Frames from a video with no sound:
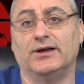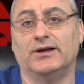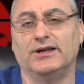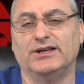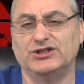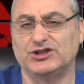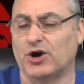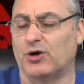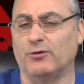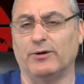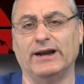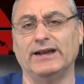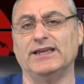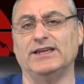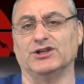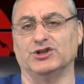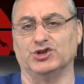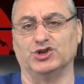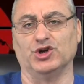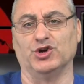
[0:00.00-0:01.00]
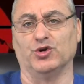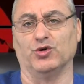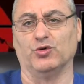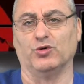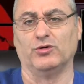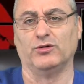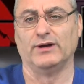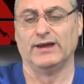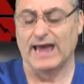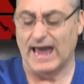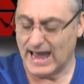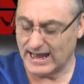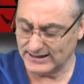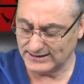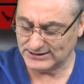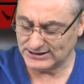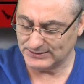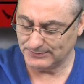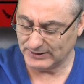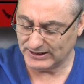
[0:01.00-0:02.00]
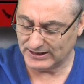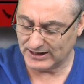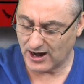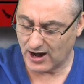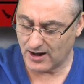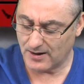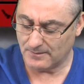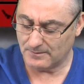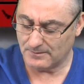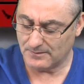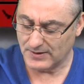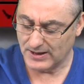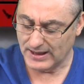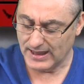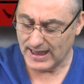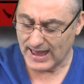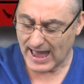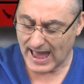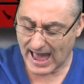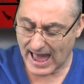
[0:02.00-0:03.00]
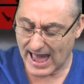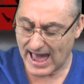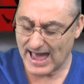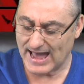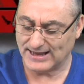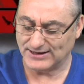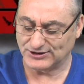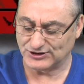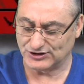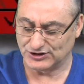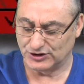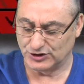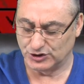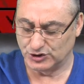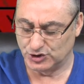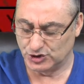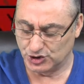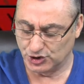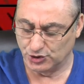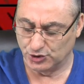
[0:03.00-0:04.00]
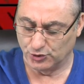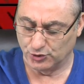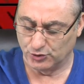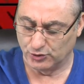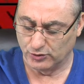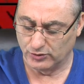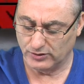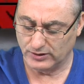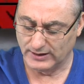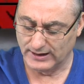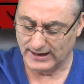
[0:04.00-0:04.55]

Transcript: He's already a Jew. How does he become as a Jew?